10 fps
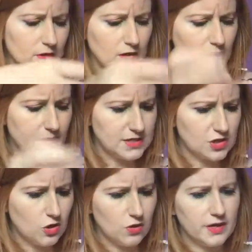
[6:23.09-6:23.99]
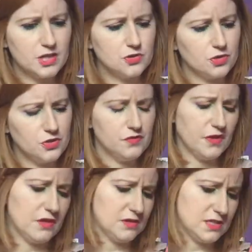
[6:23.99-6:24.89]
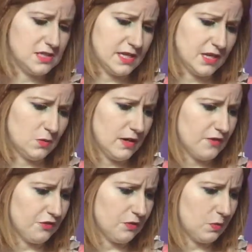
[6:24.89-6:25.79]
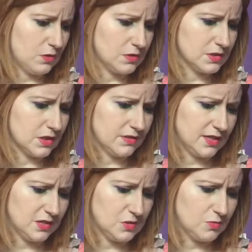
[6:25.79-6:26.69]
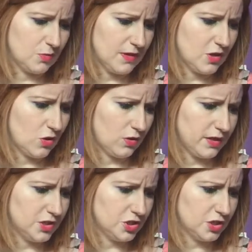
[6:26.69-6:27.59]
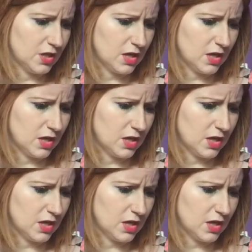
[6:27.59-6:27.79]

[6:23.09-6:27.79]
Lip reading: Going to college or university or whatever it was. I think this was probably college.